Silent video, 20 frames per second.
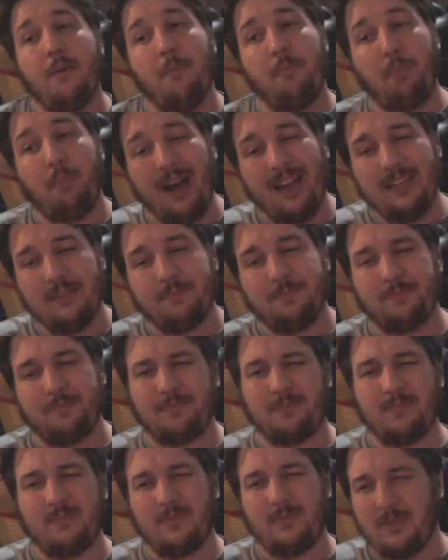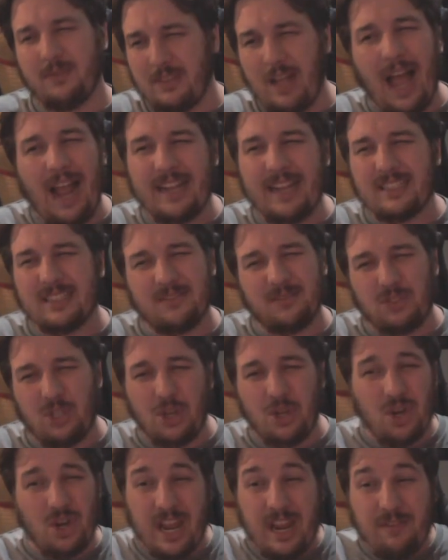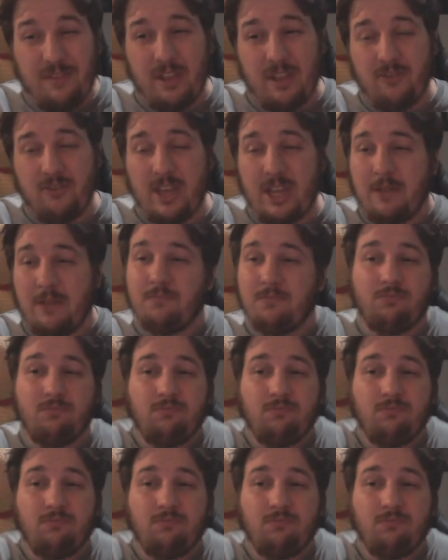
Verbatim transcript: But, like, do you need V V?